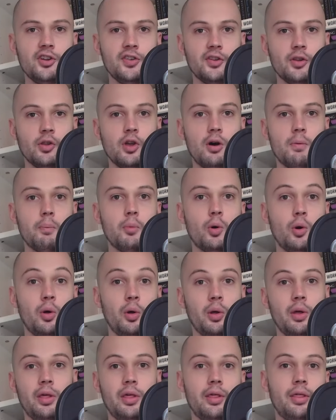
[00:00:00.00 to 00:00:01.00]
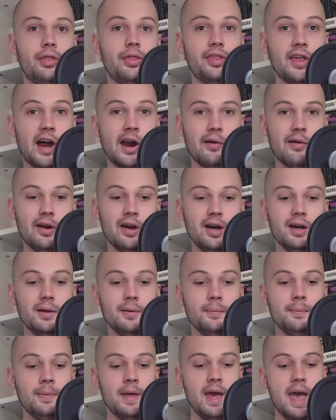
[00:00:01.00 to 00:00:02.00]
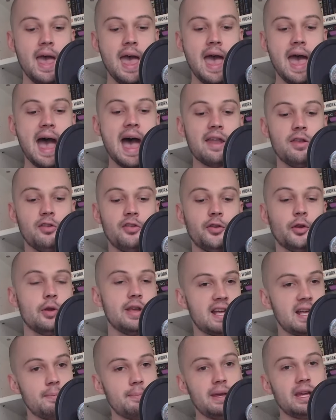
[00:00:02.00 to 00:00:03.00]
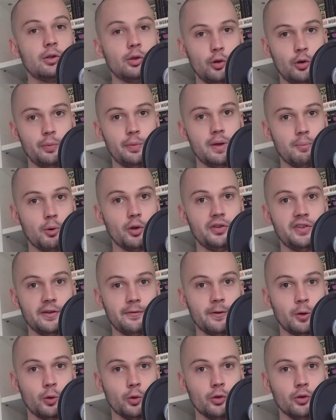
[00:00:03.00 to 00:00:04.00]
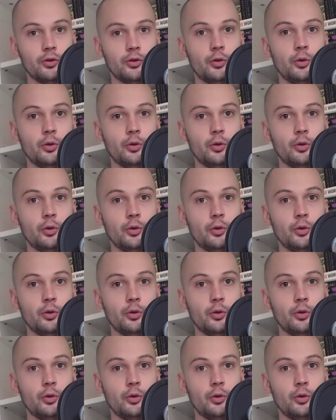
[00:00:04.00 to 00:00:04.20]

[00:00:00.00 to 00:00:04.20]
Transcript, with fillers: is a lot more thorough. And so he can be a little bit more difficult to